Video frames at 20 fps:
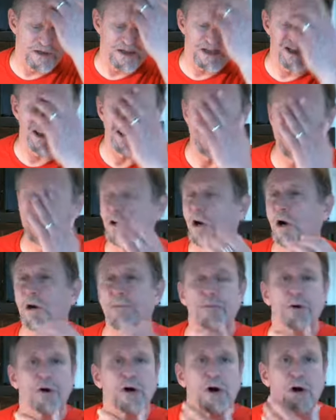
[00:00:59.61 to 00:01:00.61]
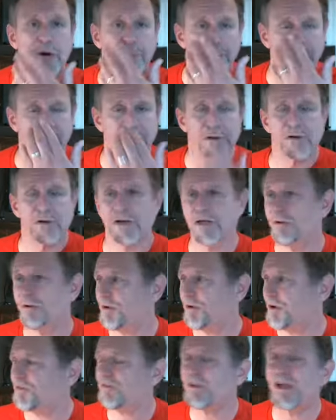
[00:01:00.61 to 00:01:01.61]
hypercarbia, or
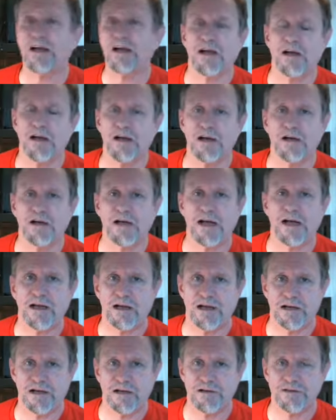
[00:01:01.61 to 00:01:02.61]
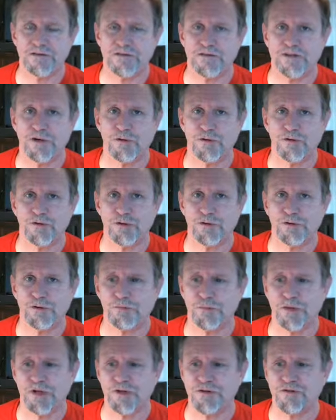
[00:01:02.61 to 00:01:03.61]
increased CO2 in her
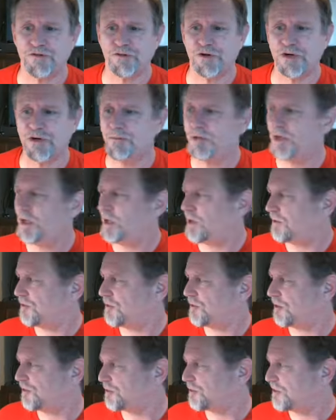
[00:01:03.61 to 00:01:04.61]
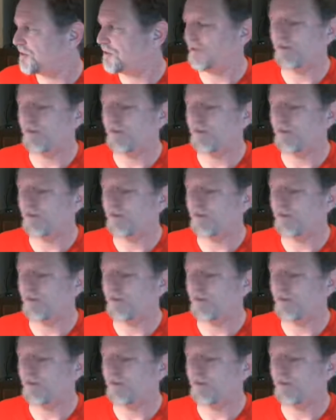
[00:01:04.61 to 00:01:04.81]
bloodstream. She also has